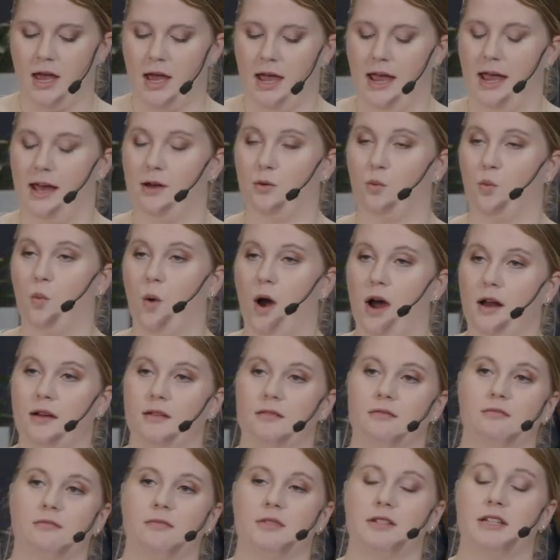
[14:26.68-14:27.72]
and
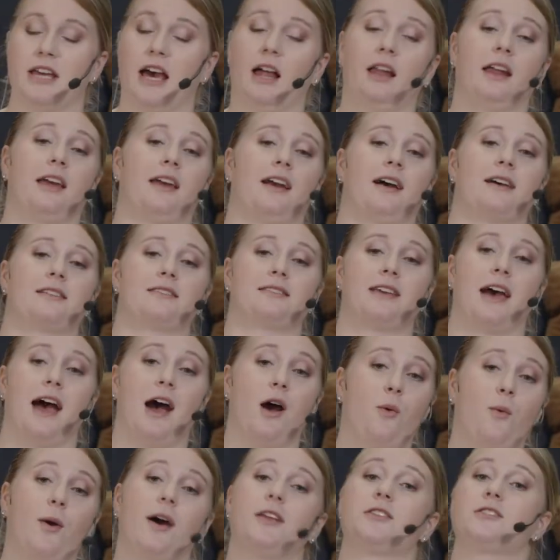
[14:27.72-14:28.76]
one telling us
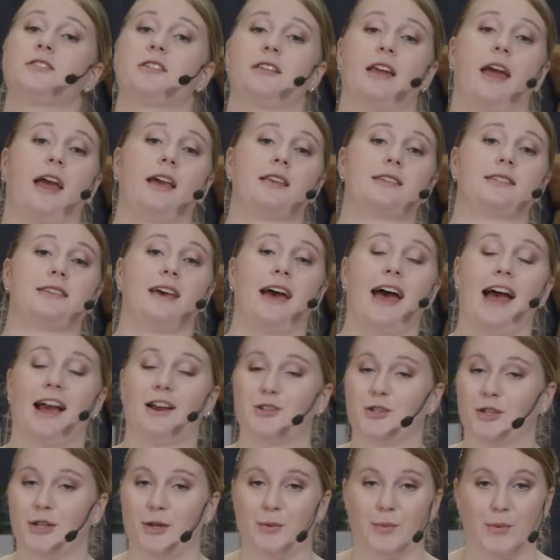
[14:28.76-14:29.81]
how Watson X
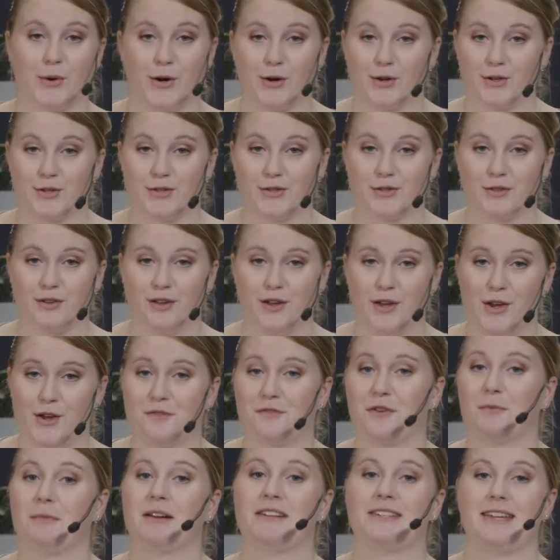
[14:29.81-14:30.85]
actually works
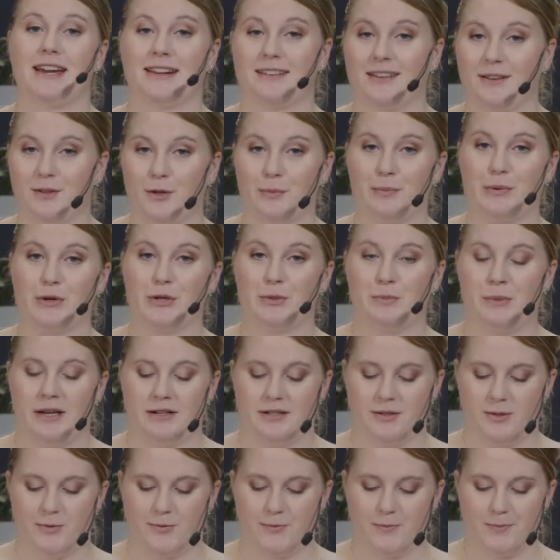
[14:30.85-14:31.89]
from a technical
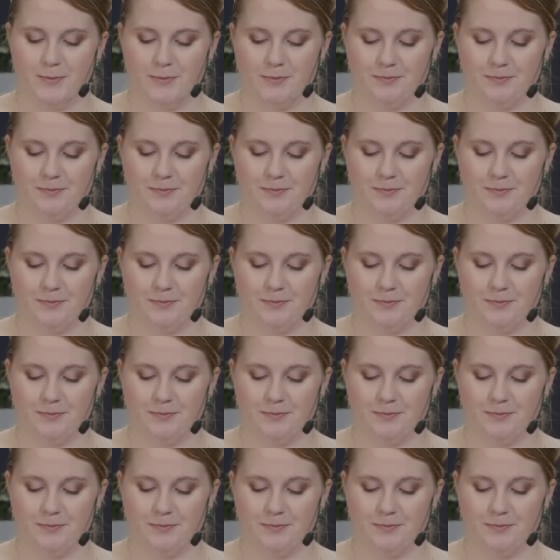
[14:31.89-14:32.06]
perspective.